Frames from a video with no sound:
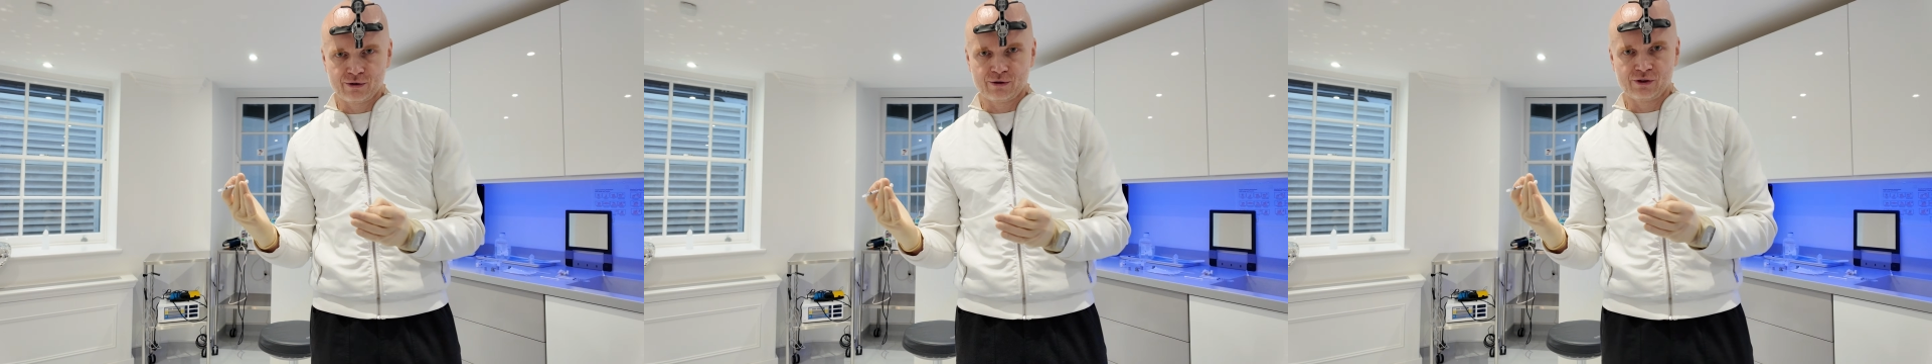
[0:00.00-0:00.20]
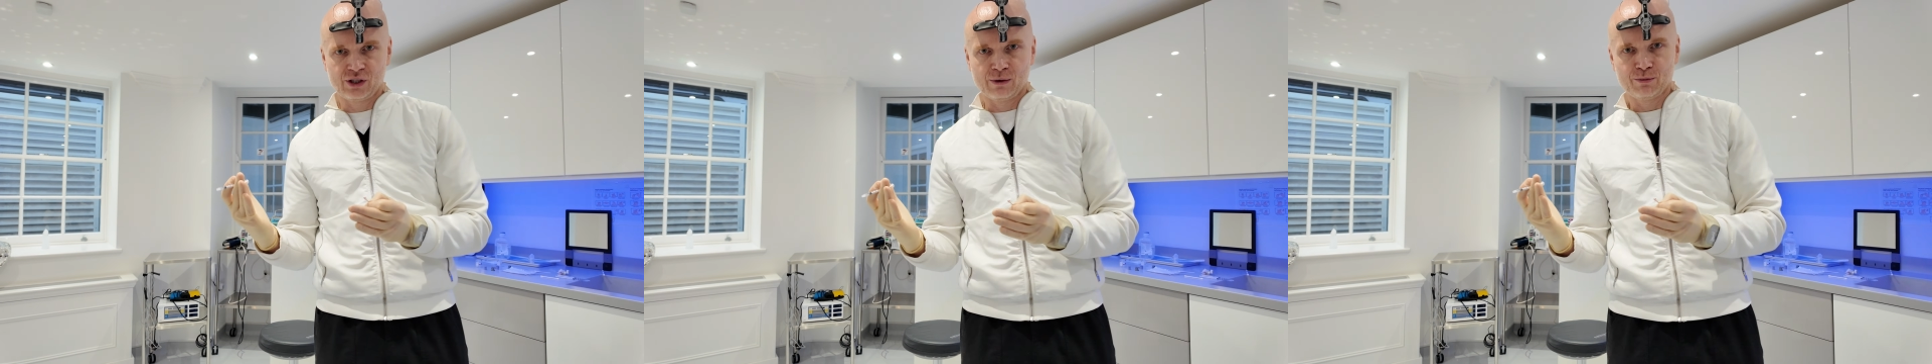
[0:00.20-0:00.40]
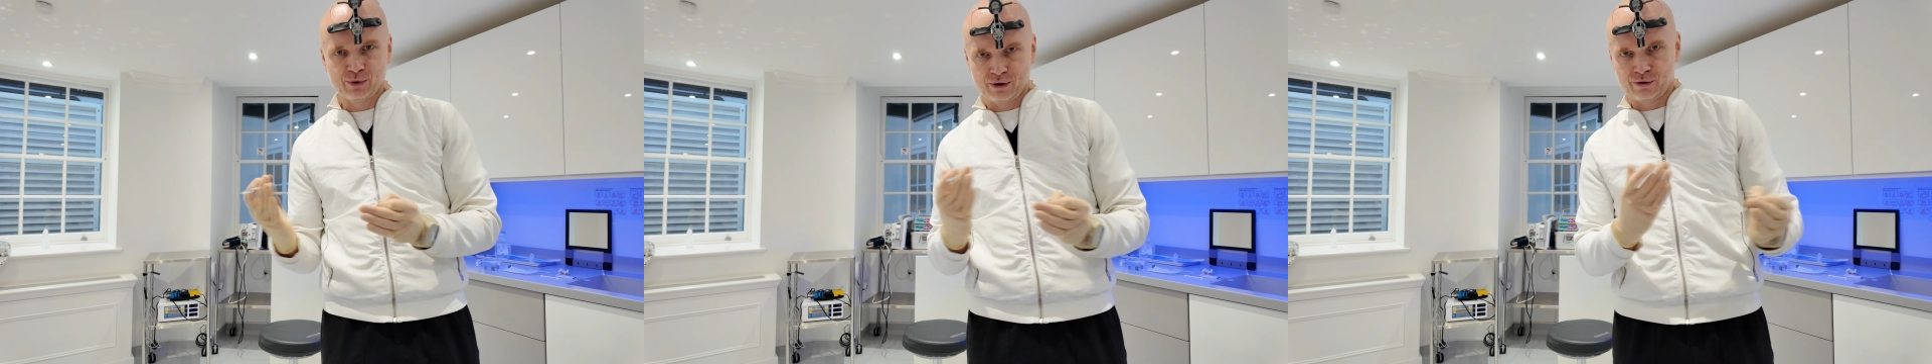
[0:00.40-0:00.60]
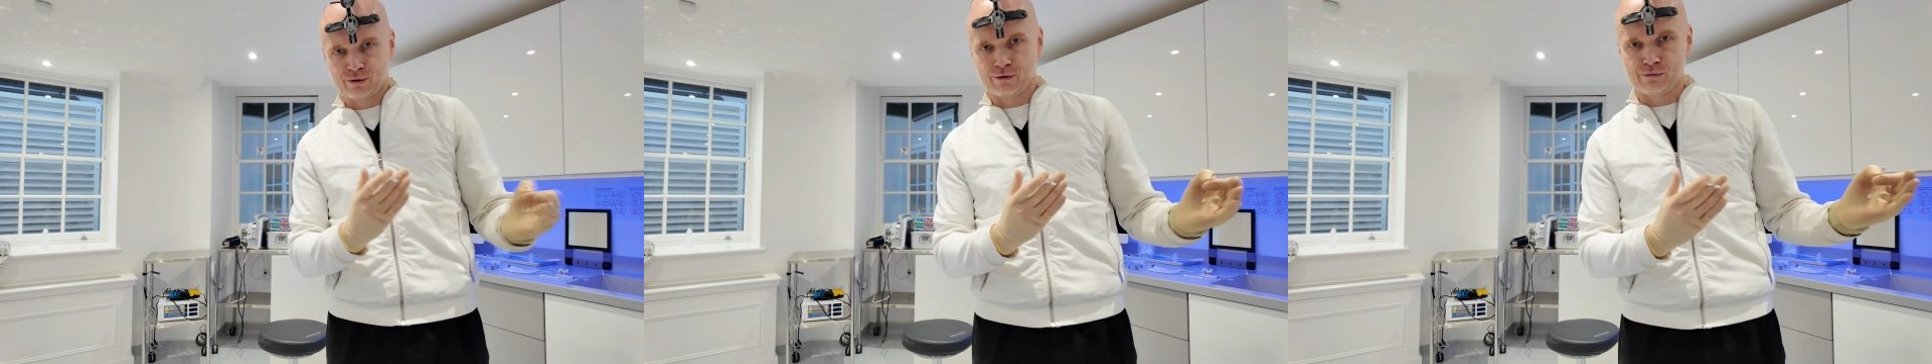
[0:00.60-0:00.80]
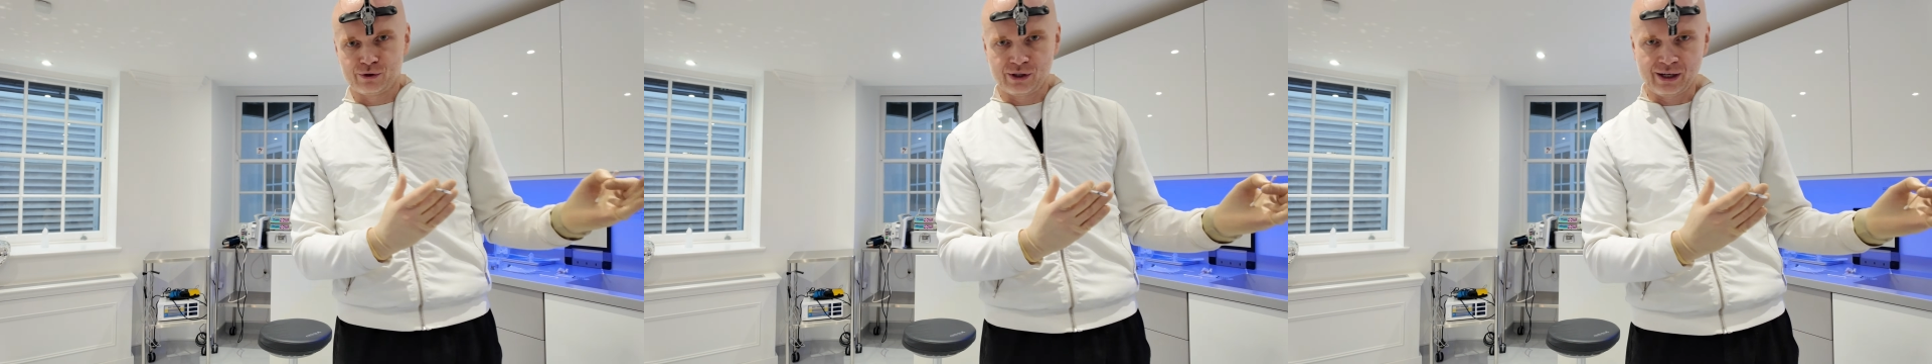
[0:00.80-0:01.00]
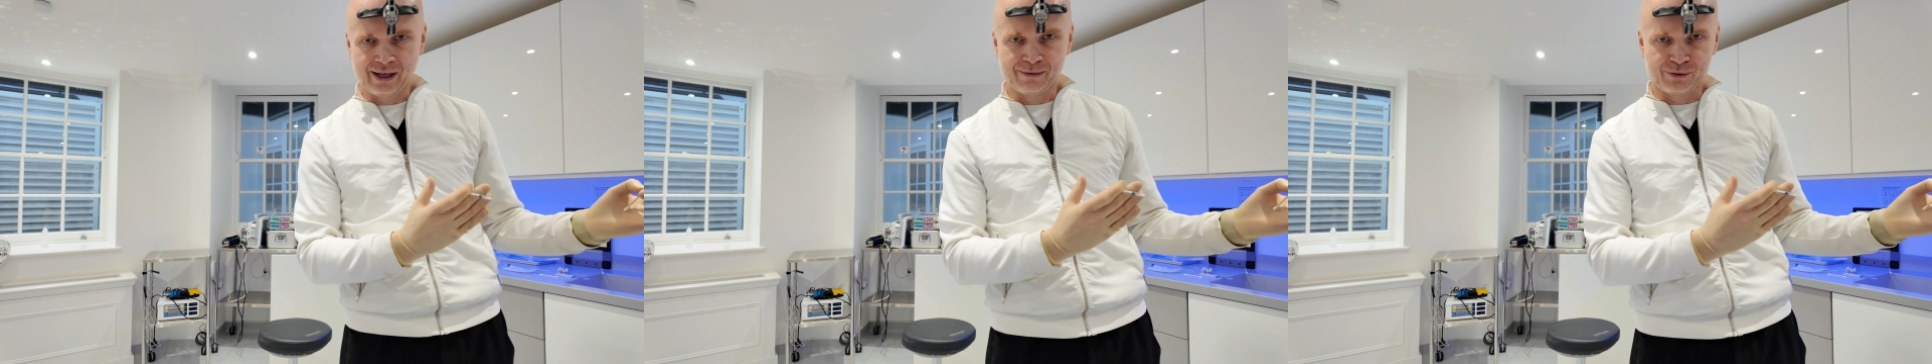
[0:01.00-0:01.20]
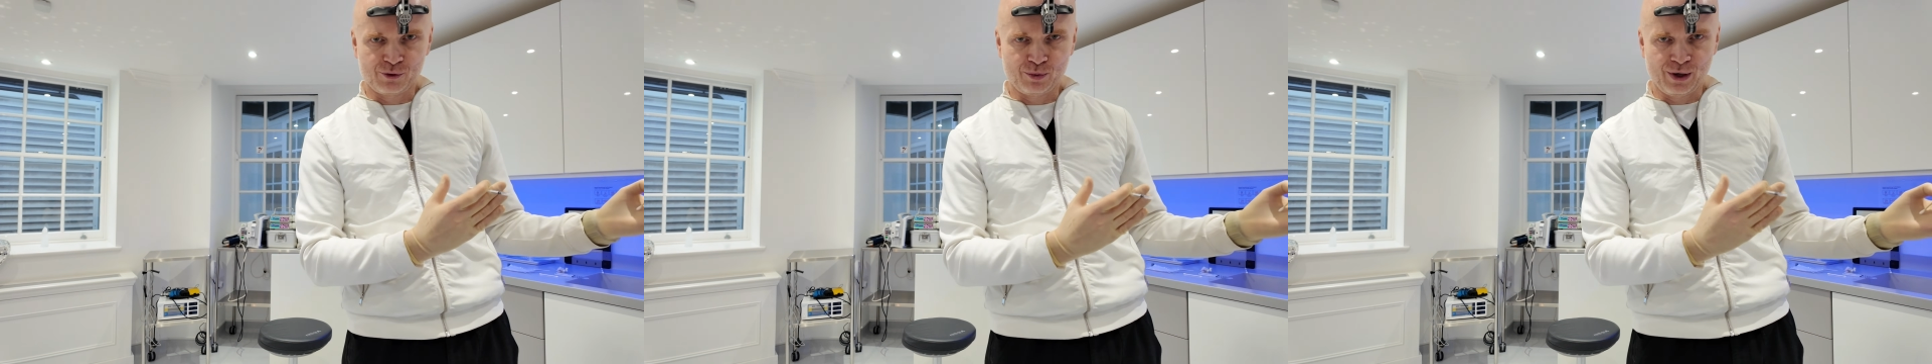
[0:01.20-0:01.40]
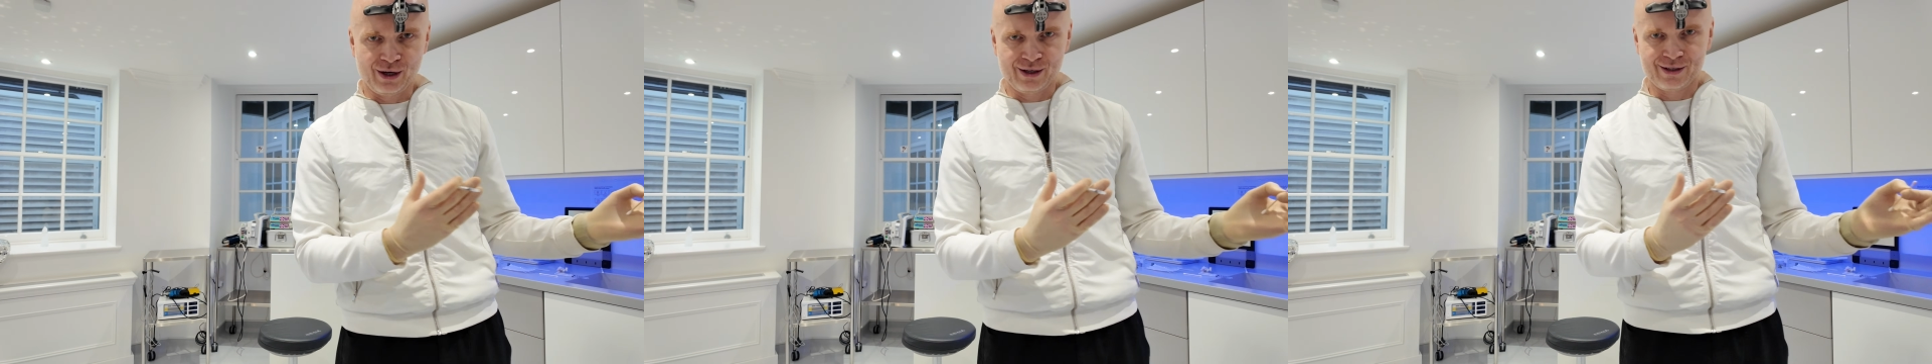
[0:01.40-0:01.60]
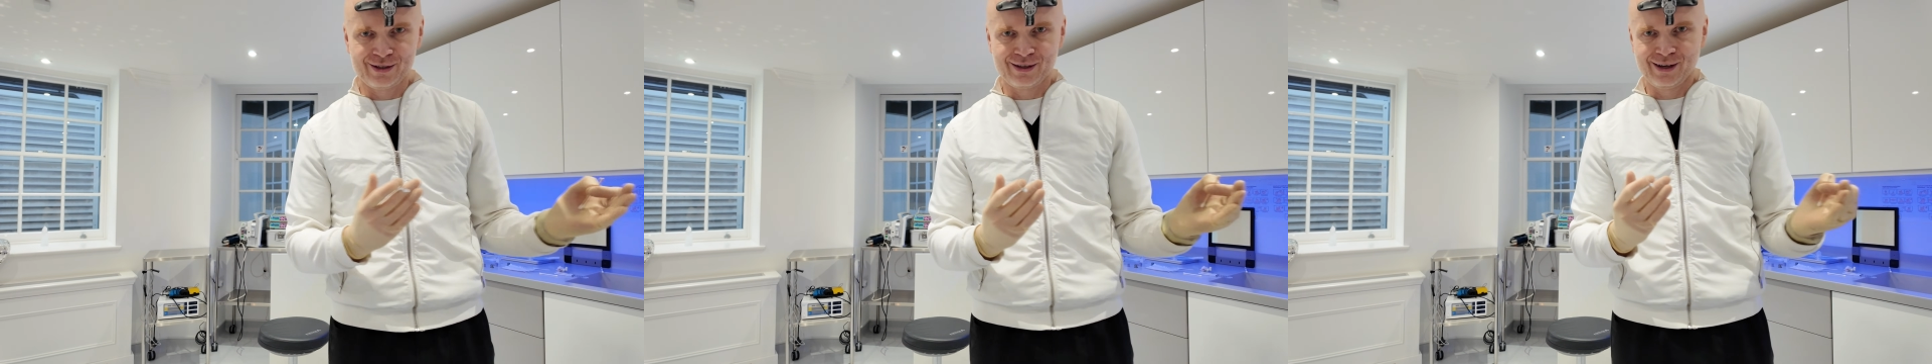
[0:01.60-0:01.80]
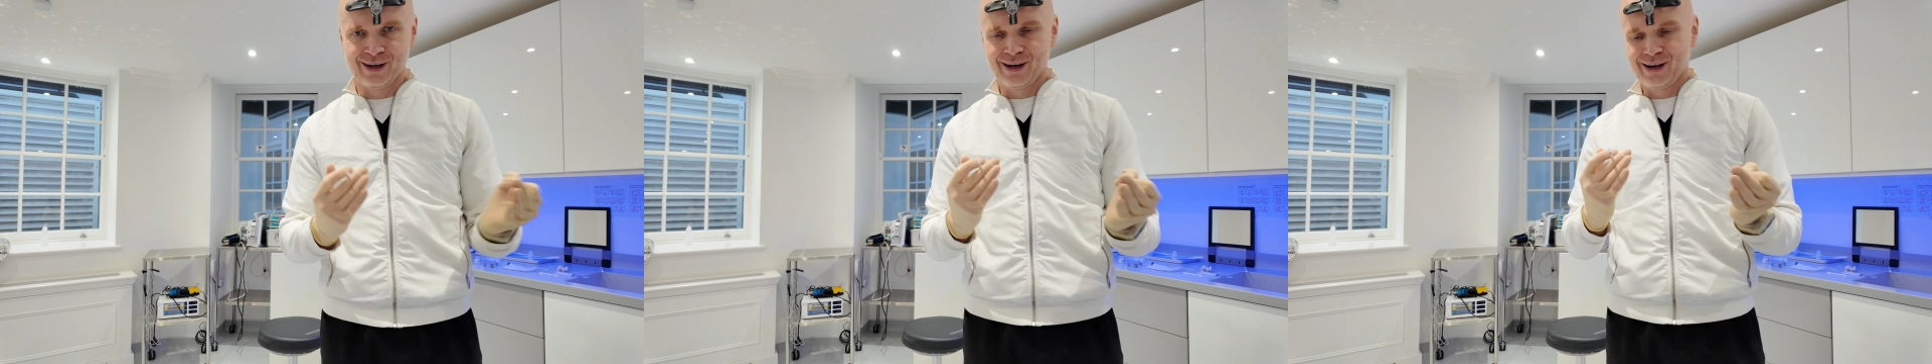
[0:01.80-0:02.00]
You're jumping through
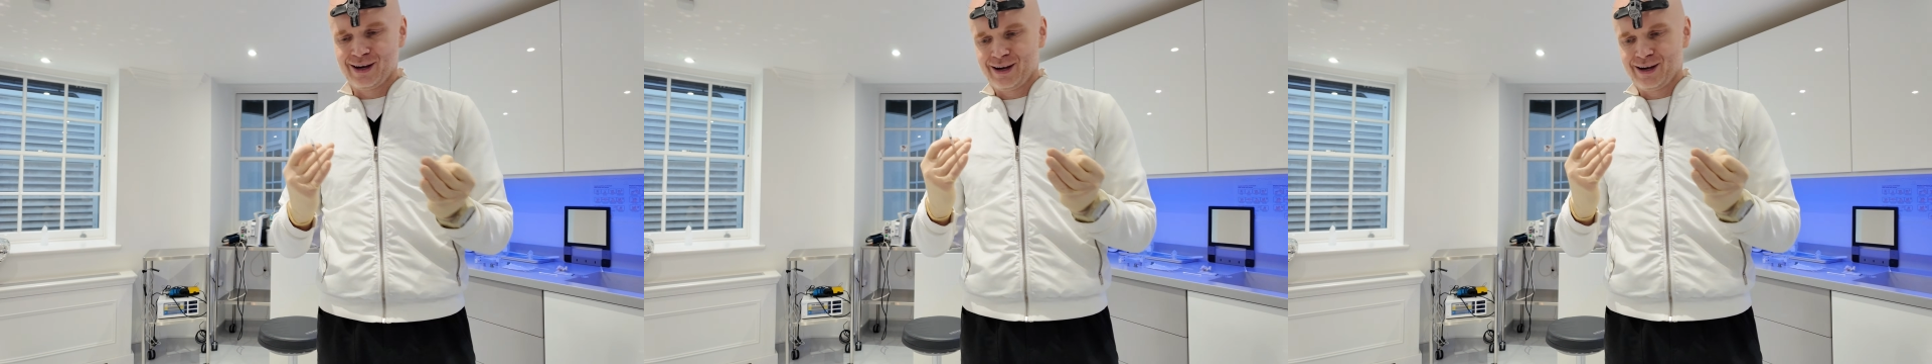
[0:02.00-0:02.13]
time-space.